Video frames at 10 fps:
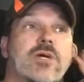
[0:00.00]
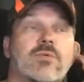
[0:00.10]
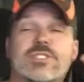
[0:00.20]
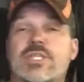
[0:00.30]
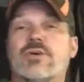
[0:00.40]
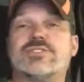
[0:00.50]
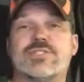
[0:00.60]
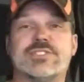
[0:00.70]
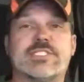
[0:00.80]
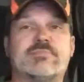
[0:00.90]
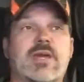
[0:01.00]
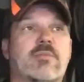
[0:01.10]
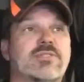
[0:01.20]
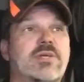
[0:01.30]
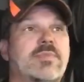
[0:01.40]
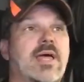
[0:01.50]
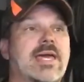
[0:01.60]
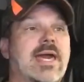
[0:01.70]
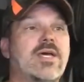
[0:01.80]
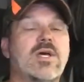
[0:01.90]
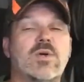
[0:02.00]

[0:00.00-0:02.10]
which loads till 6 p.m. or something like that.